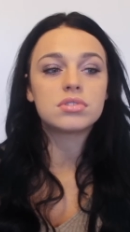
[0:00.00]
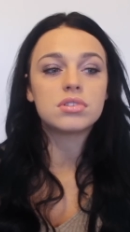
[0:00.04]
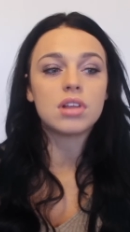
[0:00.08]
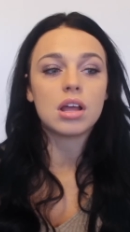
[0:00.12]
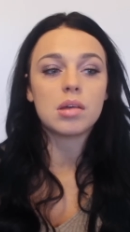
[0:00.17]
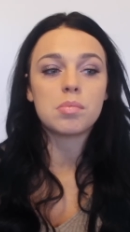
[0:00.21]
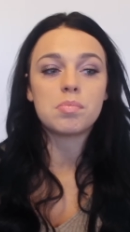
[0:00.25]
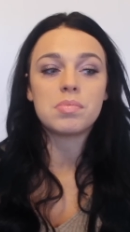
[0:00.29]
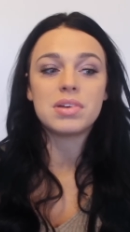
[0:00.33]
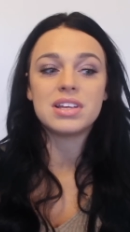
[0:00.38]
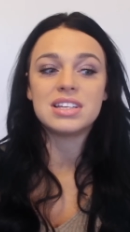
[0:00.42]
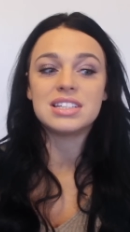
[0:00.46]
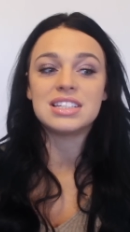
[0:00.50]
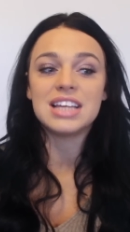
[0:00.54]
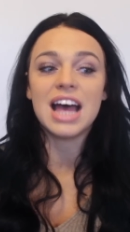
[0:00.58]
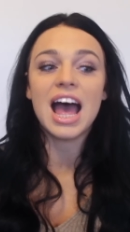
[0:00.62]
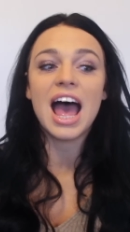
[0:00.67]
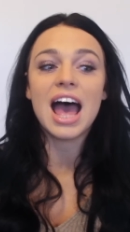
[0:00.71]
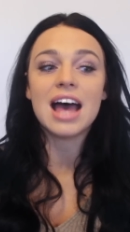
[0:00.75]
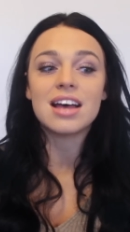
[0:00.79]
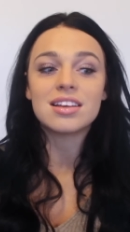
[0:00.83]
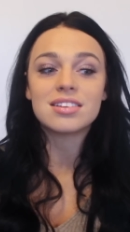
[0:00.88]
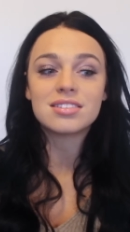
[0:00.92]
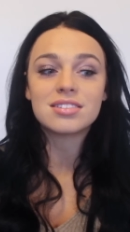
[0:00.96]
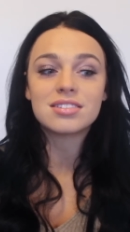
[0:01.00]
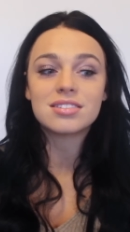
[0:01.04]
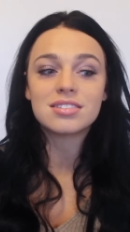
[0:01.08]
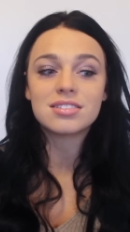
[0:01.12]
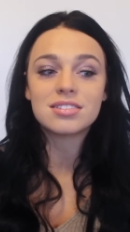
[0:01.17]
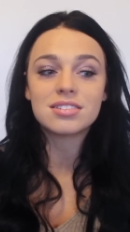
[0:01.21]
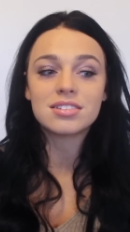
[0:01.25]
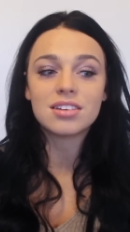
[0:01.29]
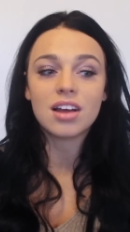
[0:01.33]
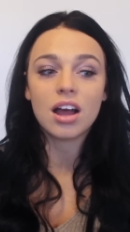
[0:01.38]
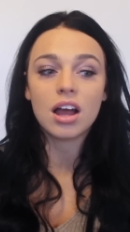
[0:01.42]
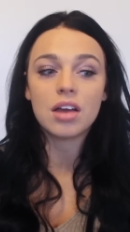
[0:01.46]
like
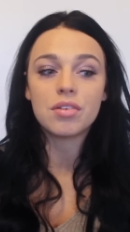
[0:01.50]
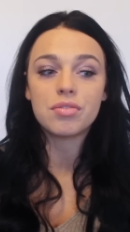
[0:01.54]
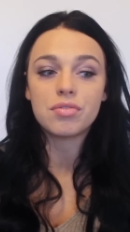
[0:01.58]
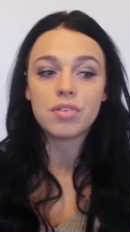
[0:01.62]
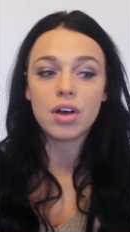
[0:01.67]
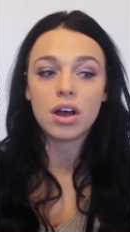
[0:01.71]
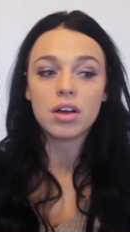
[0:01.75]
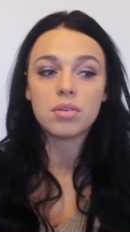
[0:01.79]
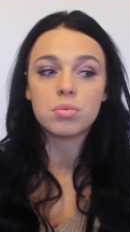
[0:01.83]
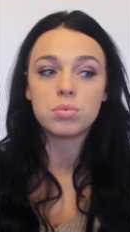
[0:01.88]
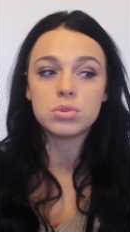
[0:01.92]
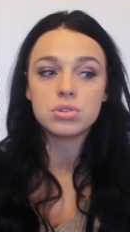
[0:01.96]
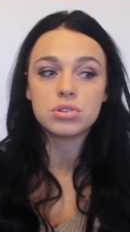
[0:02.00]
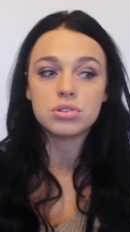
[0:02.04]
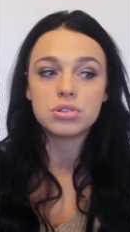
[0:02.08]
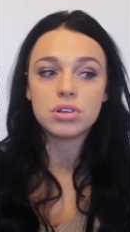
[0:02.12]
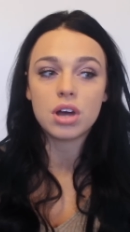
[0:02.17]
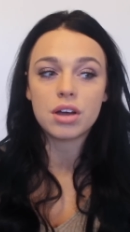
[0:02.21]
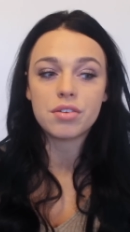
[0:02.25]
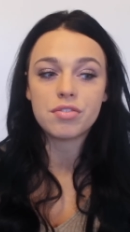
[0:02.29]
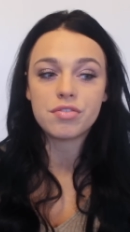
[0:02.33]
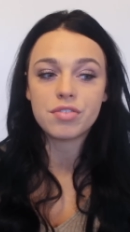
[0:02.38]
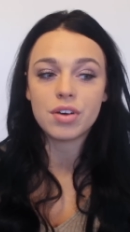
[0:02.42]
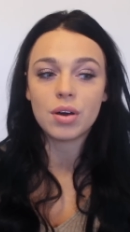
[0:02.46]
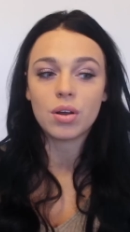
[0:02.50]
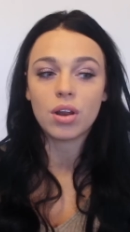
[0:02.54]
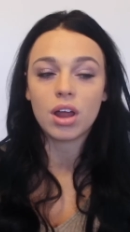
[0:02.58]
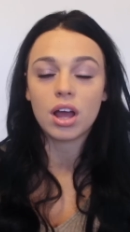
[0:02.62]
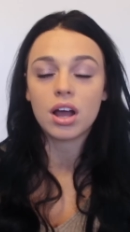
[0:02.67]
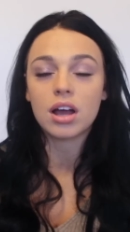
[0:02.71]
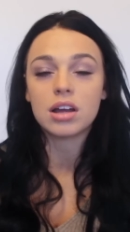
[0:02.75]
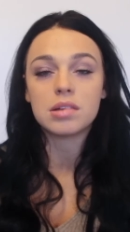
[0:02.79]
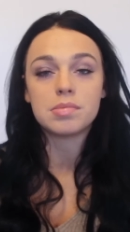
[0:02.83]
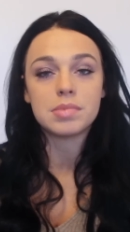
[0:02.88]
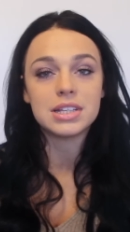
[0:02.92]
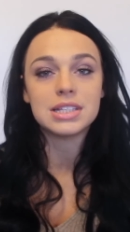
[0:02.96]
possessed. I've I was I felt
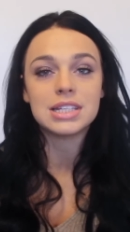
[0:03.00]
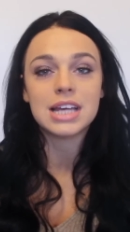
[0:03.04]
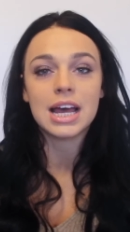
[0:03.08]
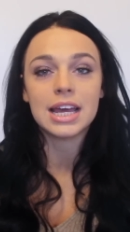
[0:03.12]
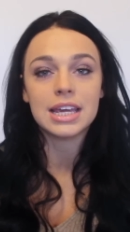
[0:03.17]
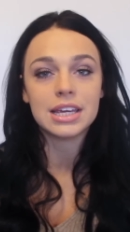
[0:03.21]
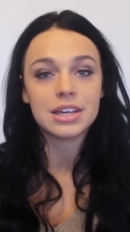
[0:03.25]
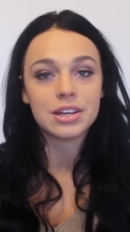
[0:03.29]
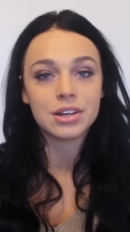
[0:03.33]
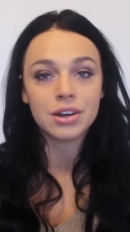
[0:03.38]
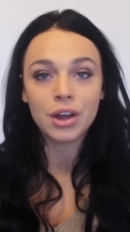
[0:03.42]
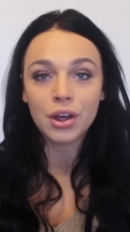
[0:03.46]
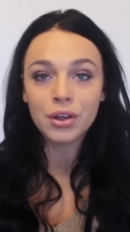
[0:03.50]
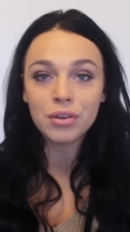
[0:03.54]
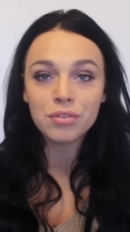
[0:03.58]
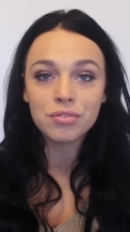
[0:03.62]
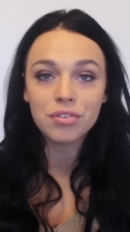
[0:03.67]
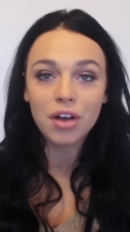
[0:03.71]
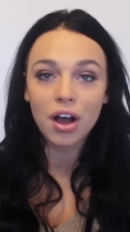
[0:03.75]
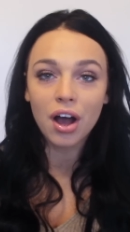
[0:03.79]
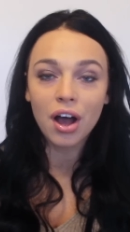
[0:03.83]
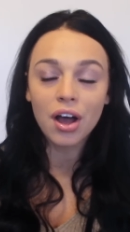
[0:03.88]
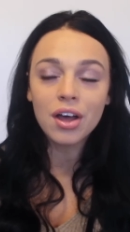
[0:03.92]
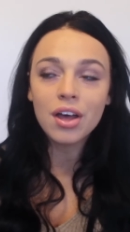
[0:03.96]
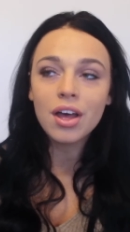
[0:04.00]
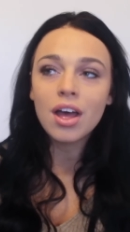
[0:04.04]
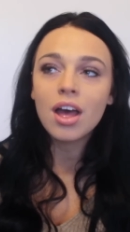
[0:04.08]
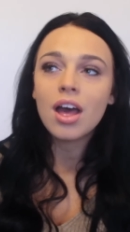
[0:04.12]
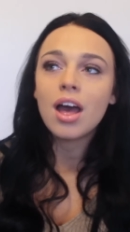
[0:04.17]
like I'd been taken over.